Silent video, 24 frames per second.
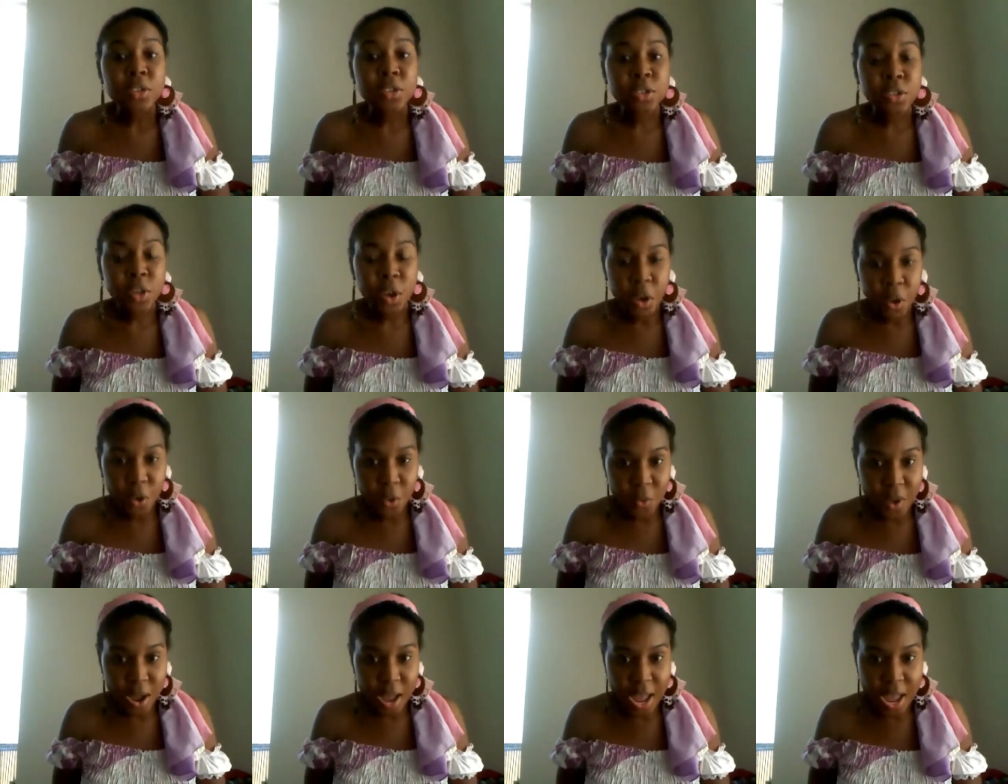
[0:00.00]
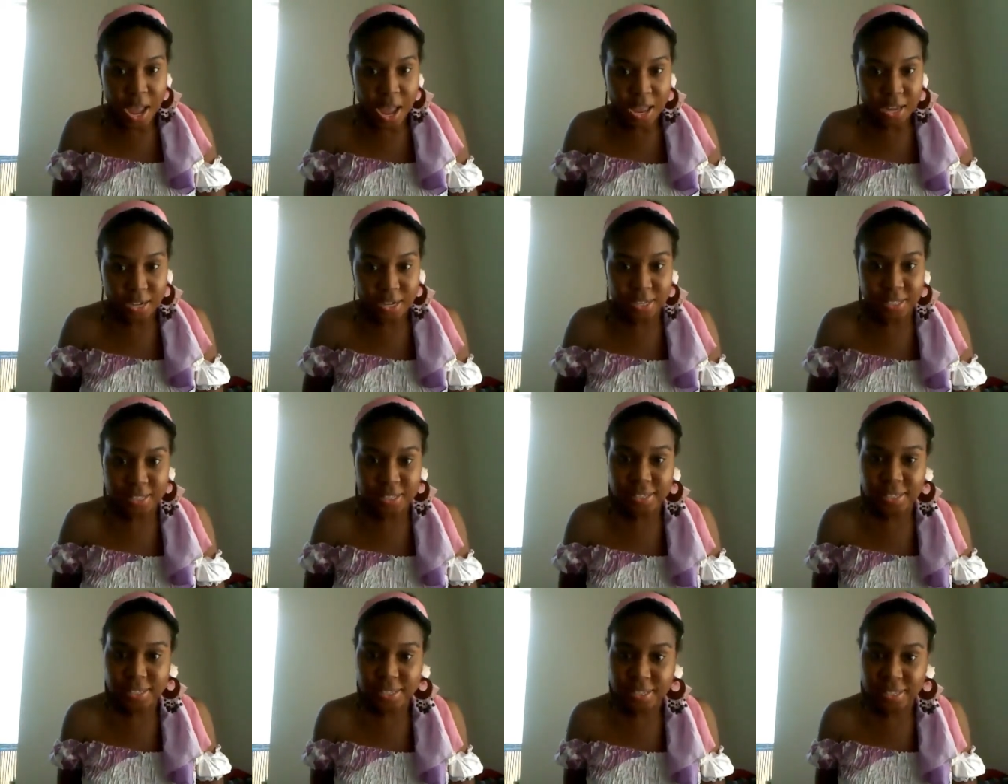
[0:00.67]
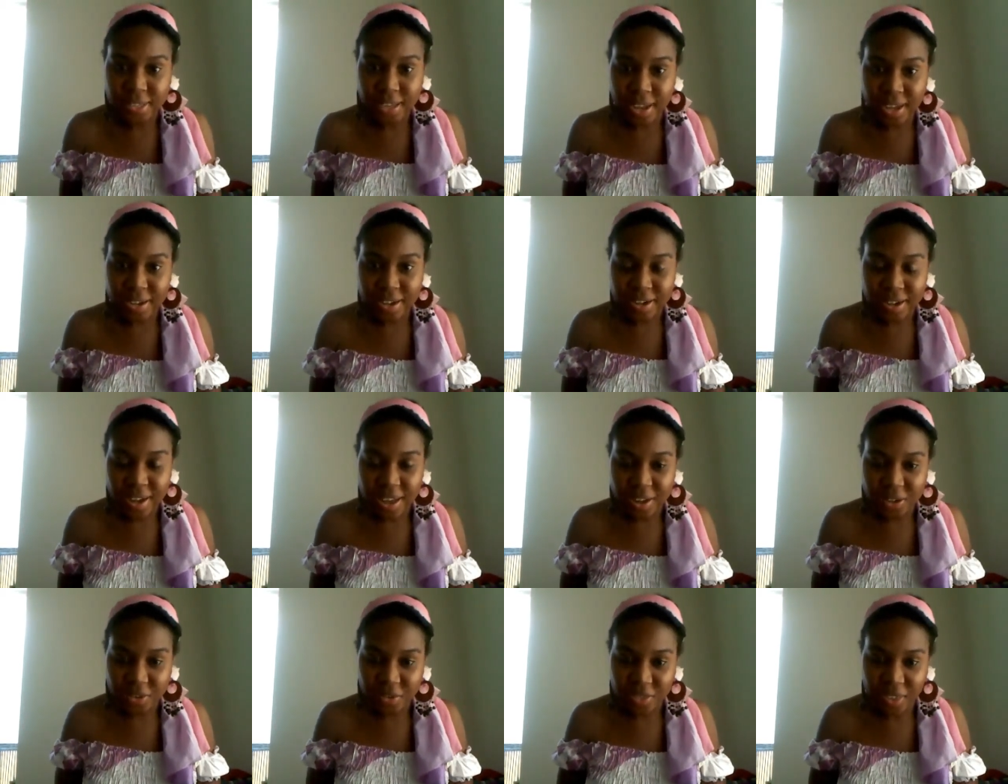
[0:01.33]
So, needless to say, I did
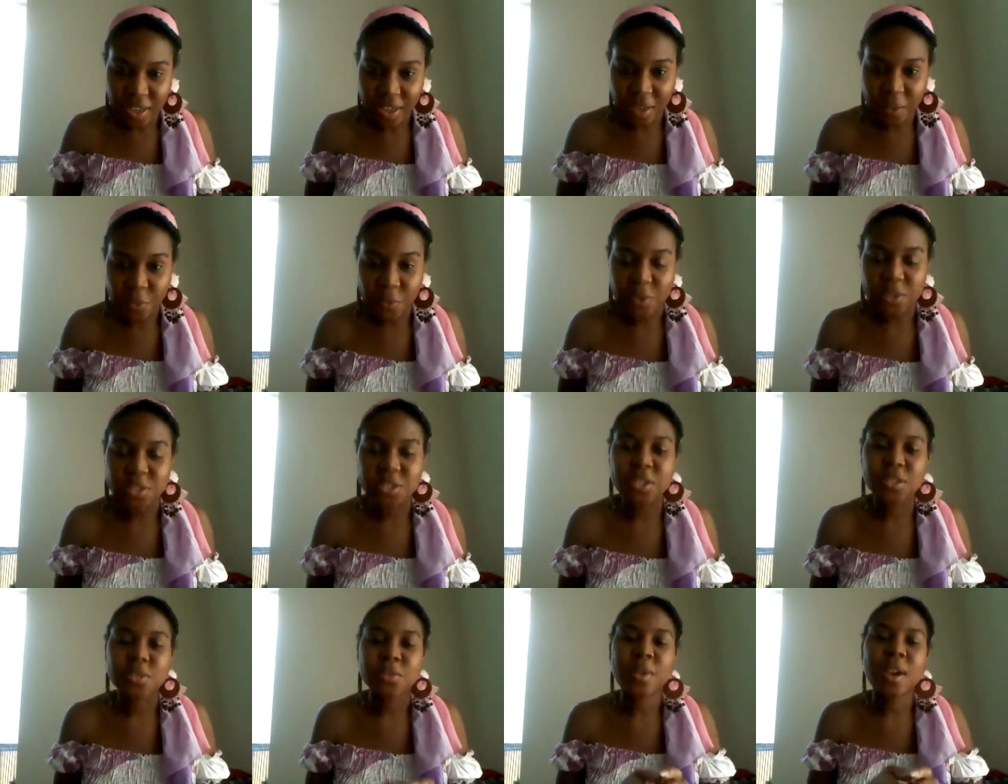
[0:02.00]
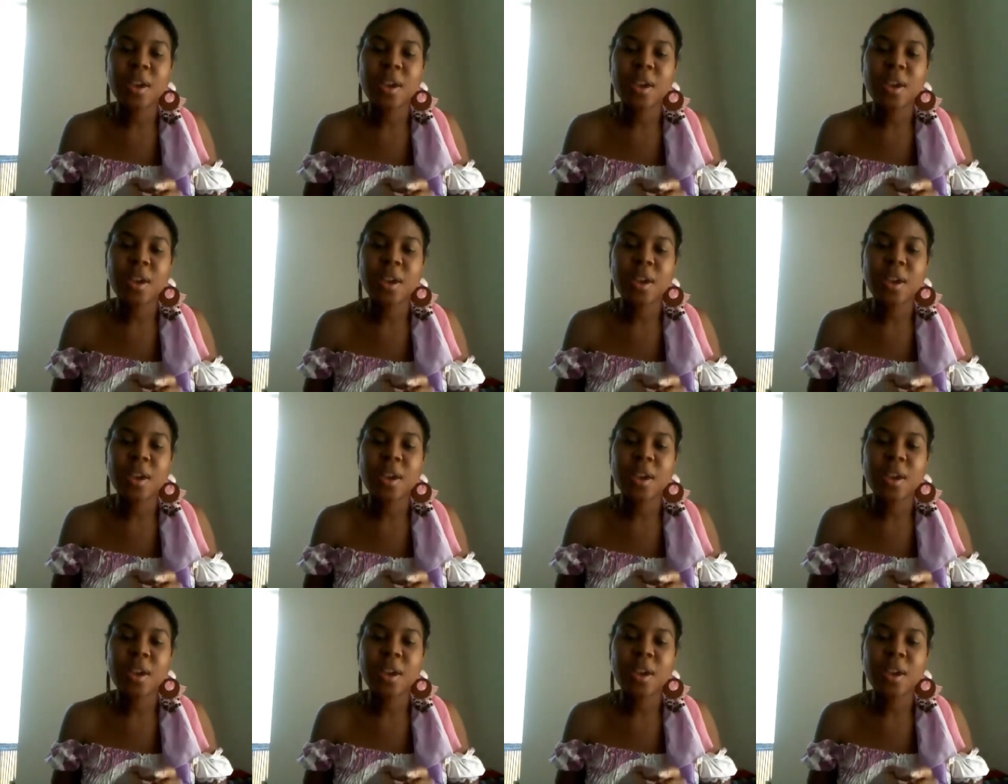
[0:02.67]
not know that, which is